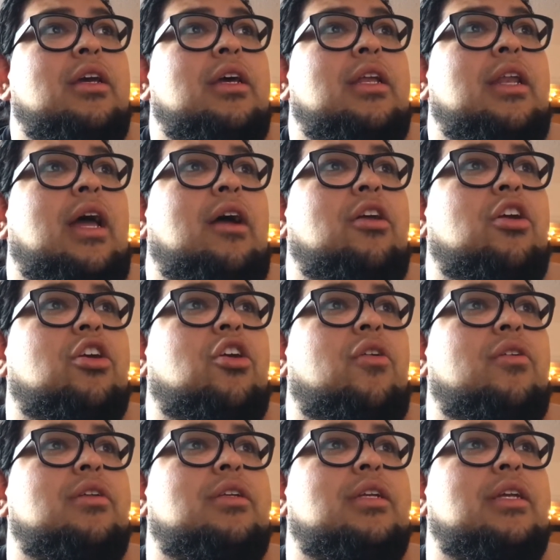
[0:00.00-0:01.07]
Now you're
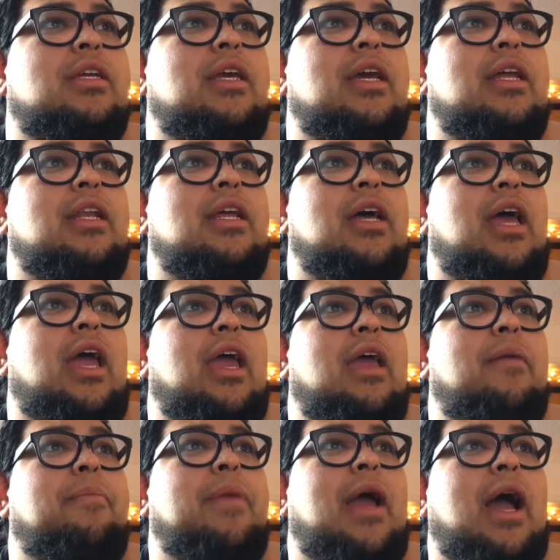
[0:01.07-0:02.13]
going to get a
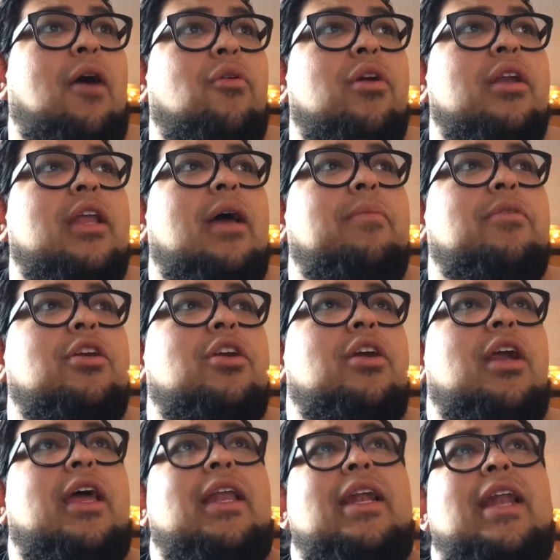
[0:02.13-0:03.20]
power adapter
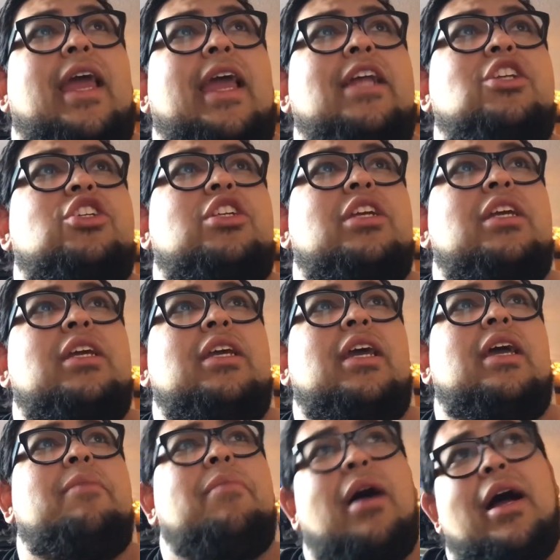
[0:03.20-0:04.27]
and an
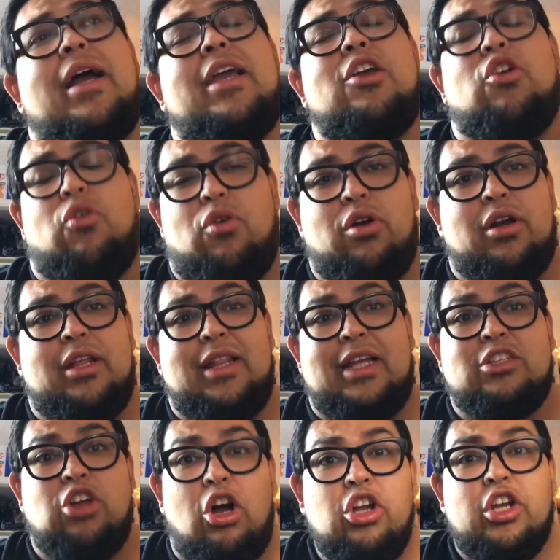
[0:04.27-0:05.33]
HDMI cord, and
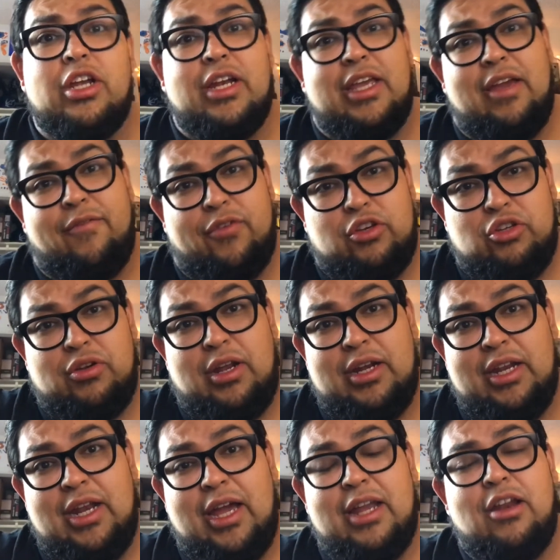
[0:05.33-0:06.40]
that's all you're going to get for
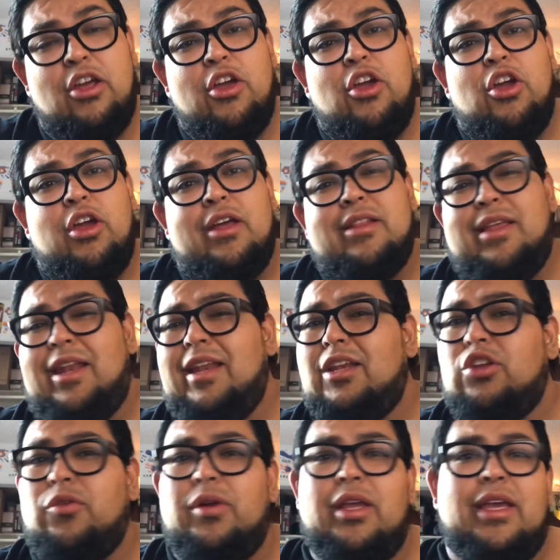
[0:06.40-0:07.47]
$299. They didn't
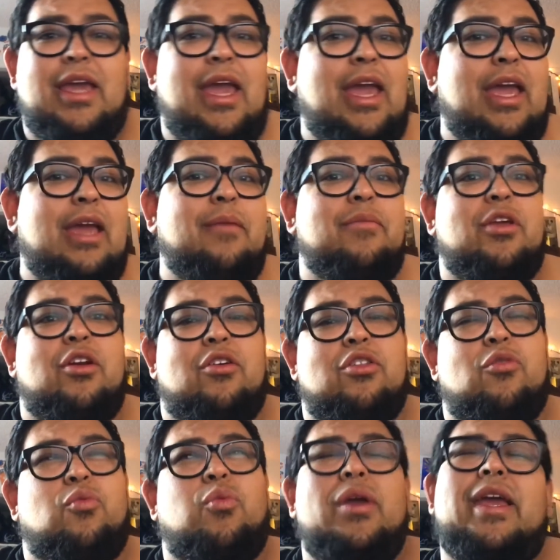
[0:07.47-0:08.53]
do any game. You know, the
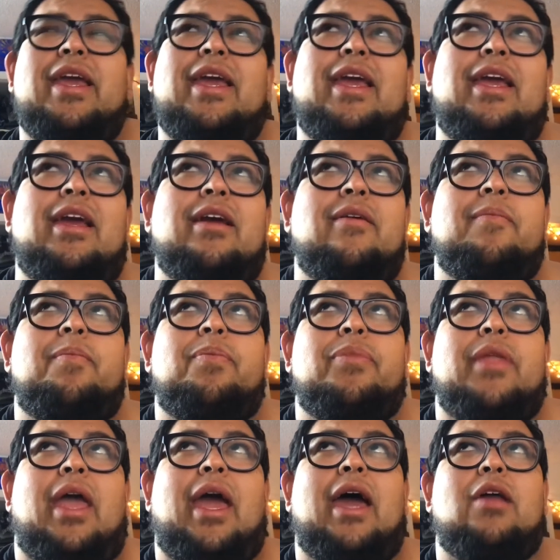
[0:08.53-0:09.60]
Wii
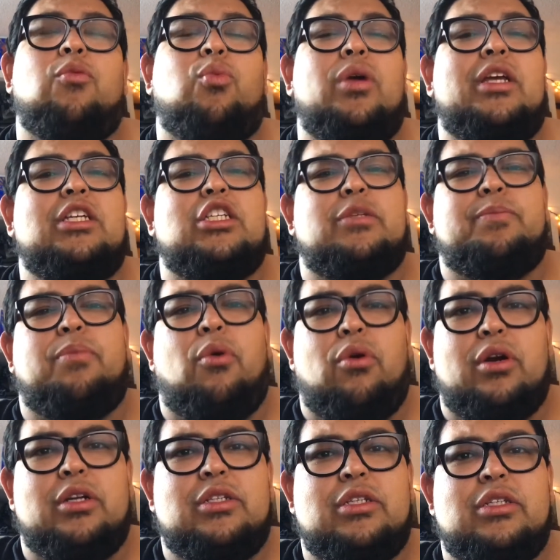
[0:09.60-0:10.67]
had Wii
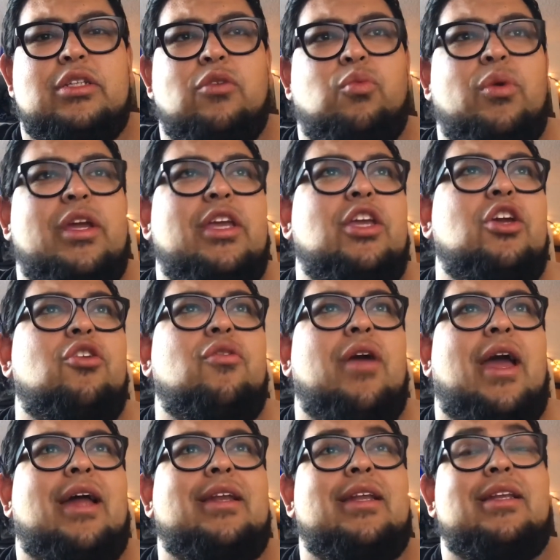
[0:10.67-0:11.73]
Sports. The Wii U
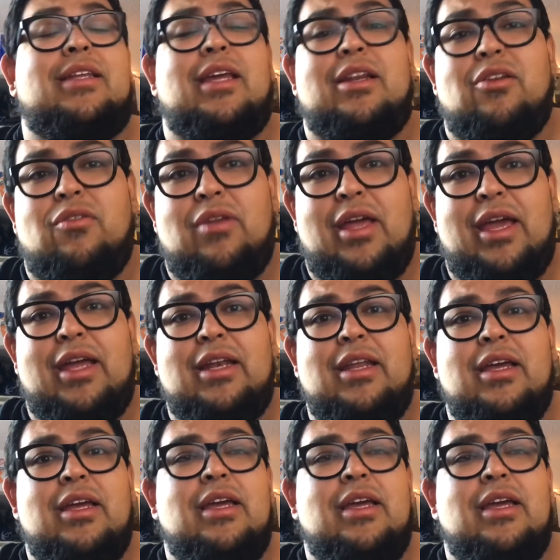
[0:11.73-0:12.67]
had Nintendo Land.